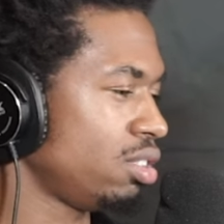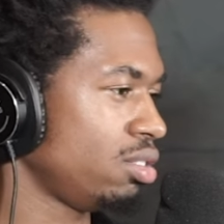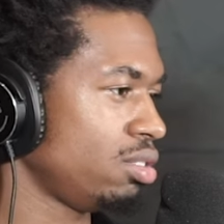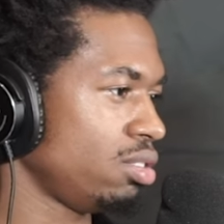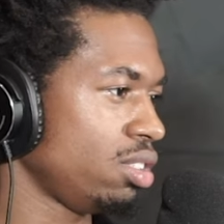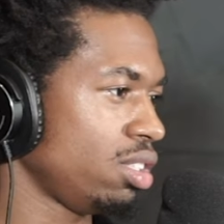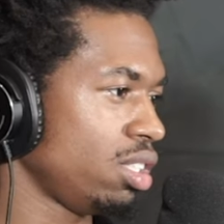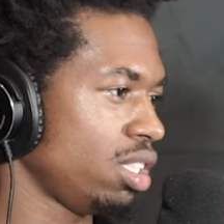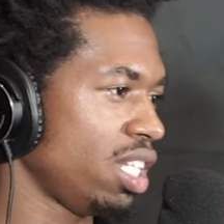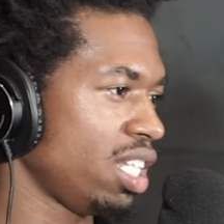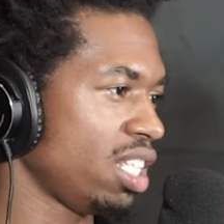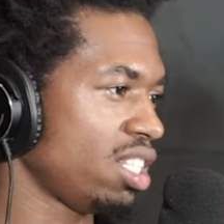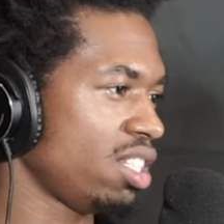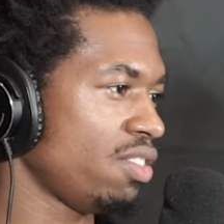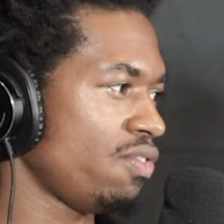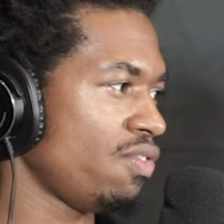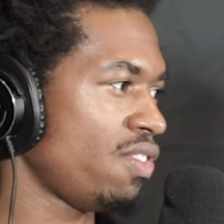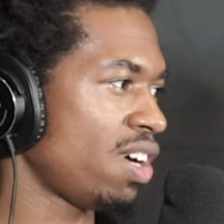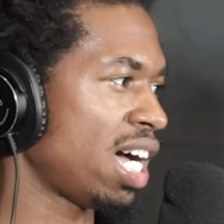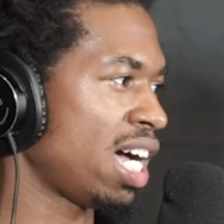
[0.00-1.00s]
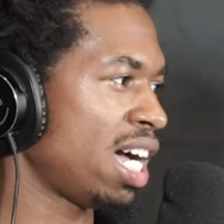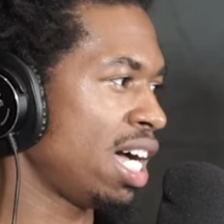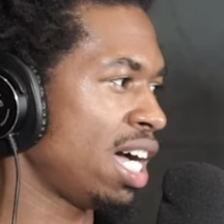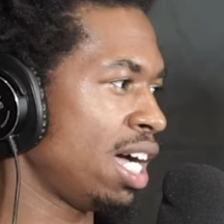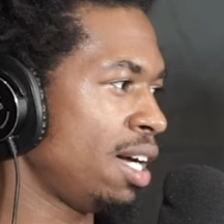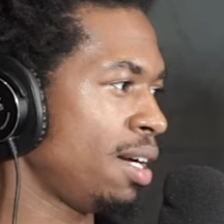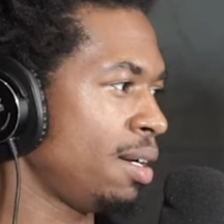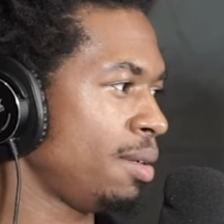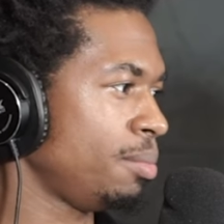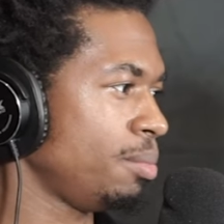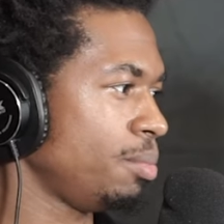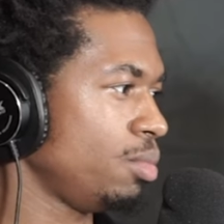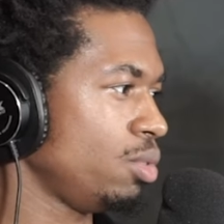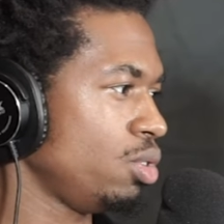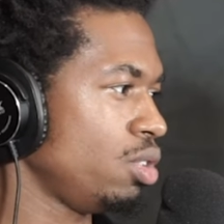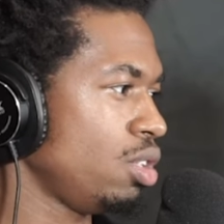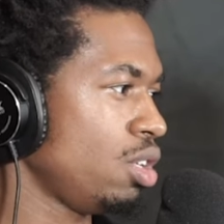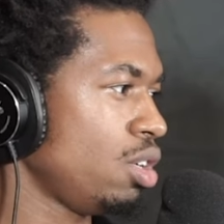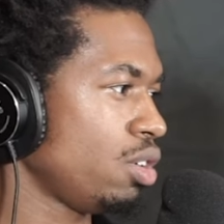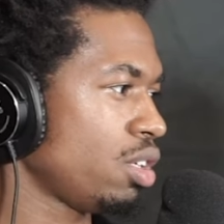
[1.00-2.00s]
Mm-hmm. It's a vibe,
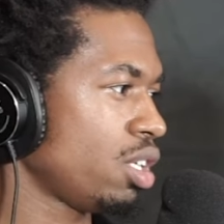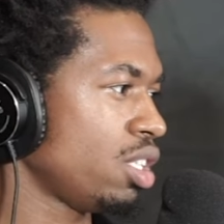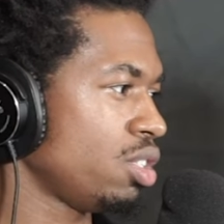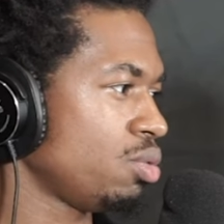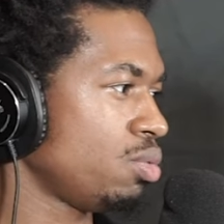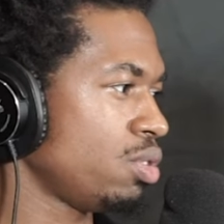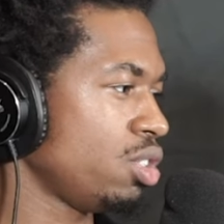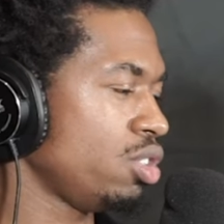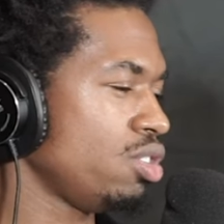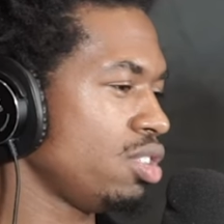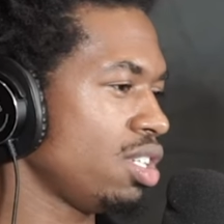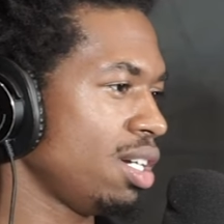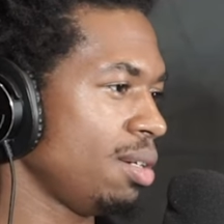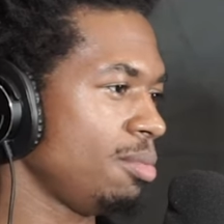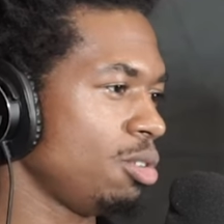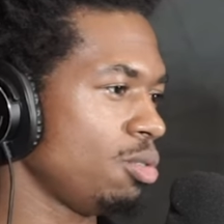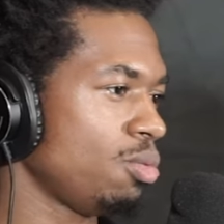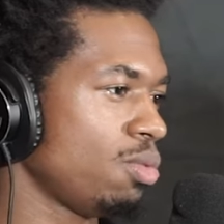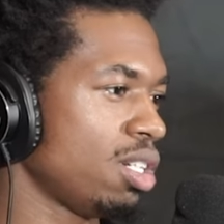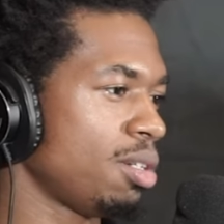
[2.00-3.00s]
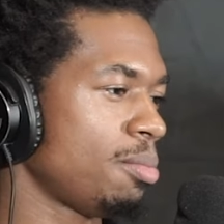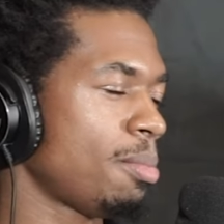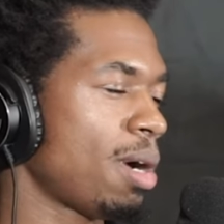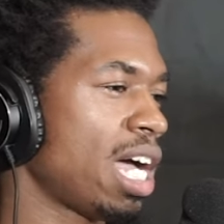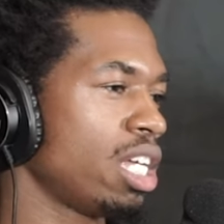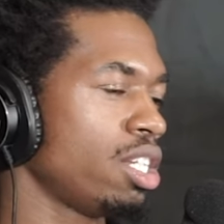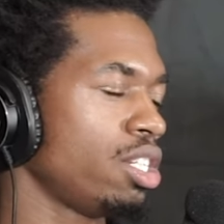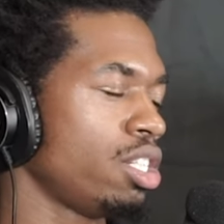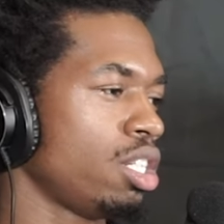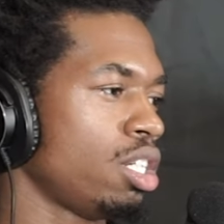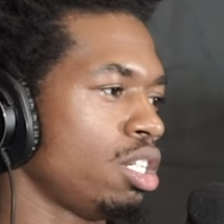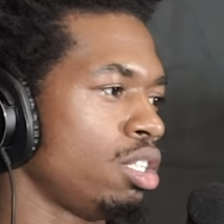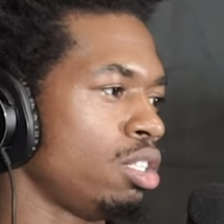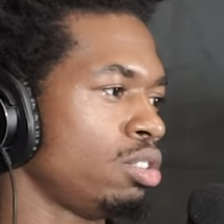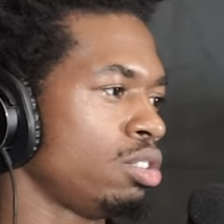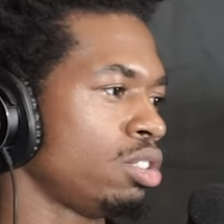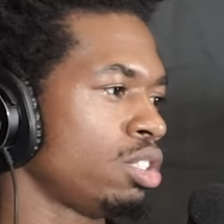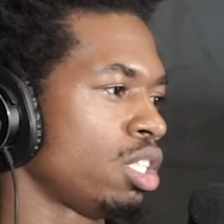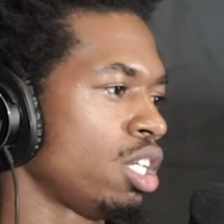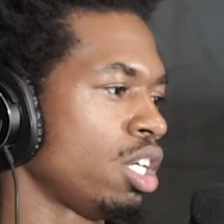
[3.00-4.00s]
you know, because when you come to one of my
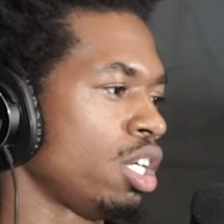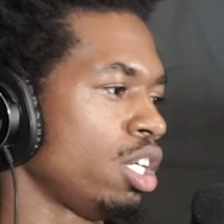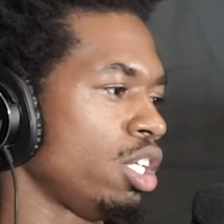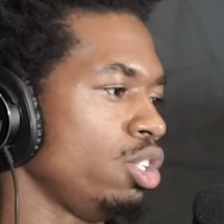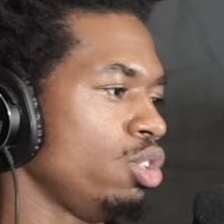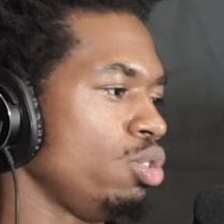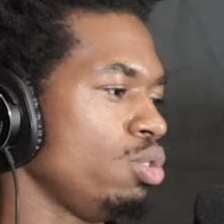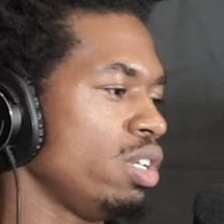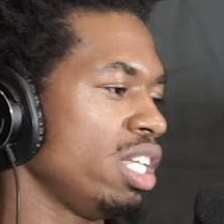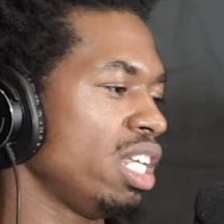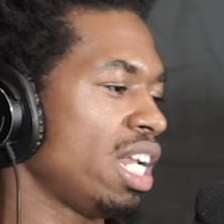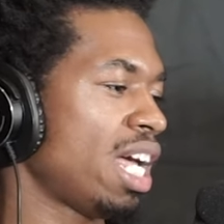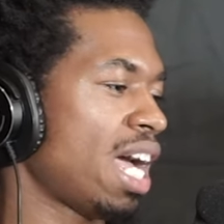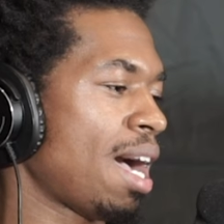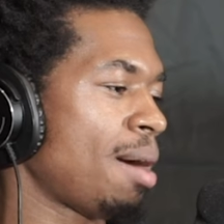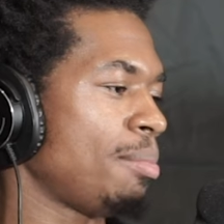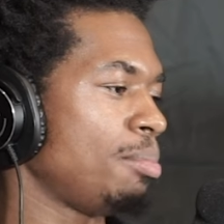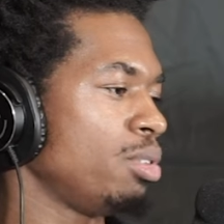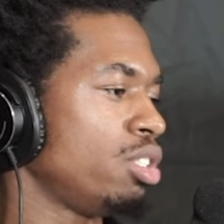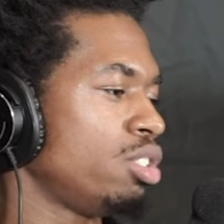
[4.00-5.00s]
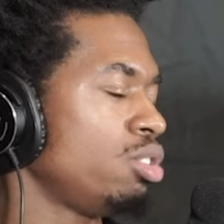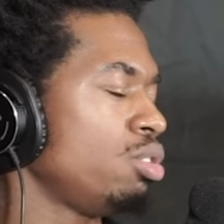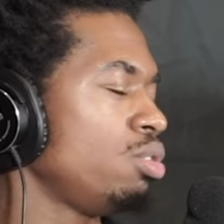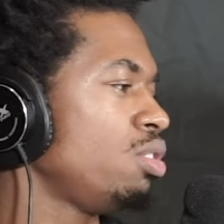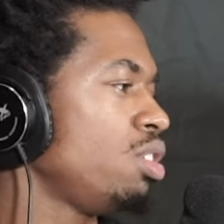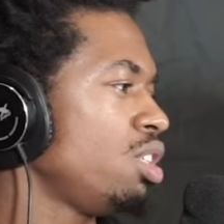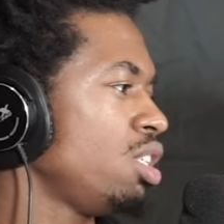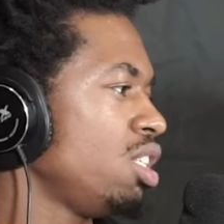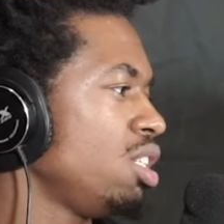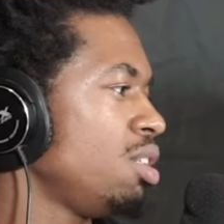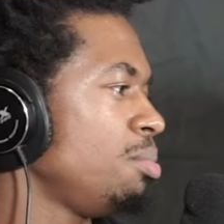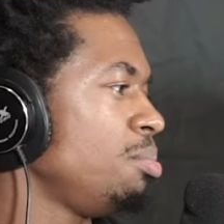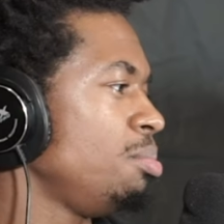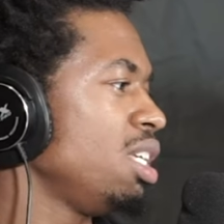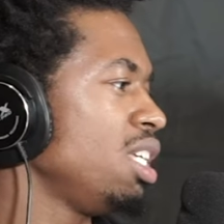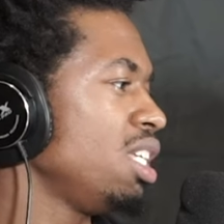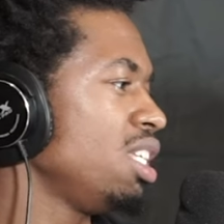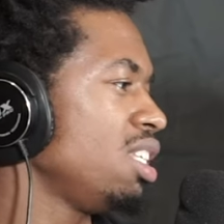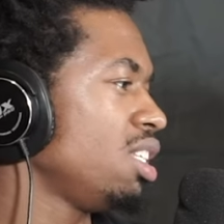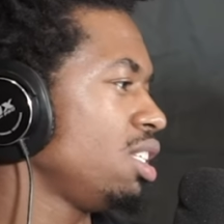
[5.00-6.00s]
shows, you get an opportunity to
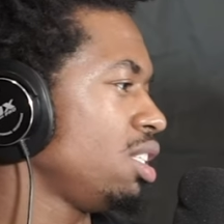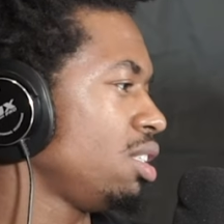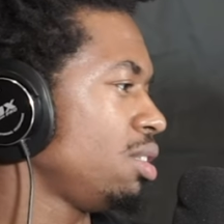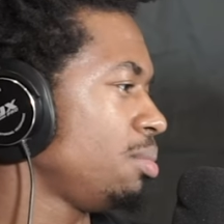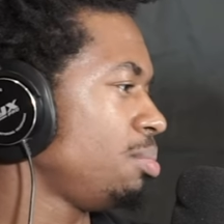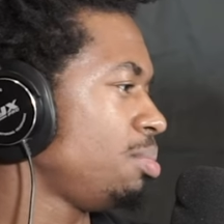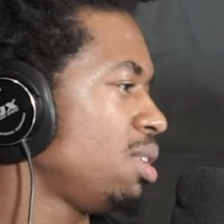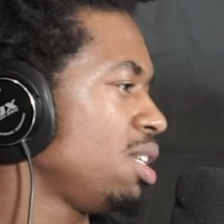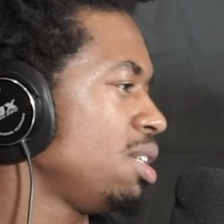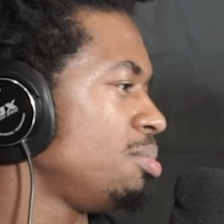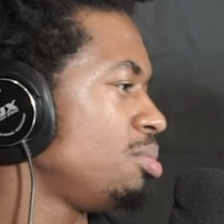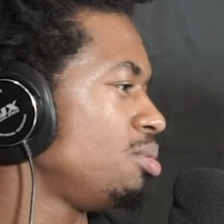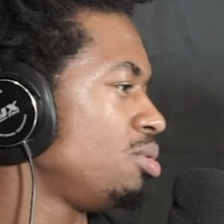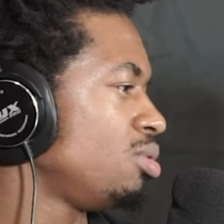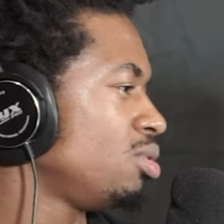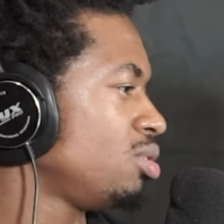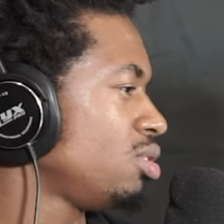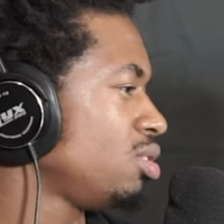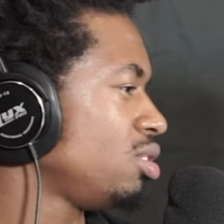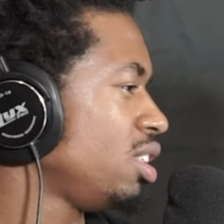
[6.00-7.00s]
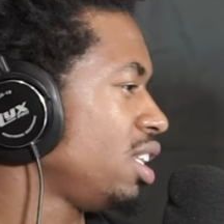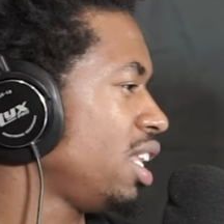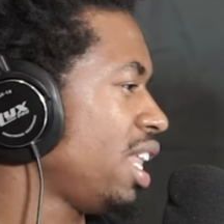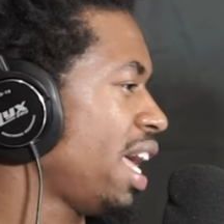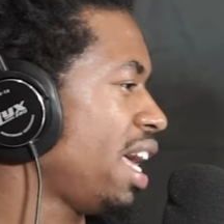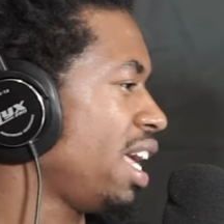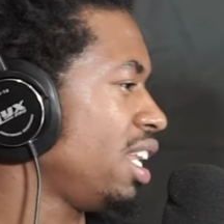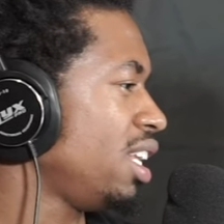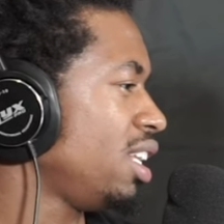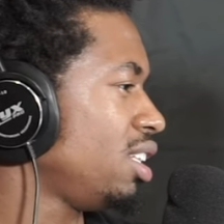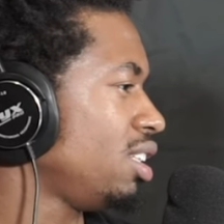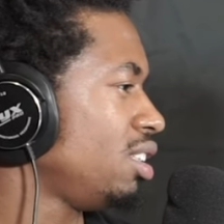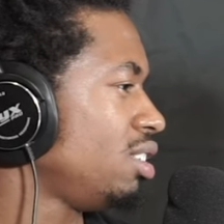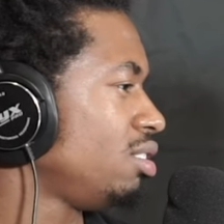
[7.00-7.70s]
meet people that,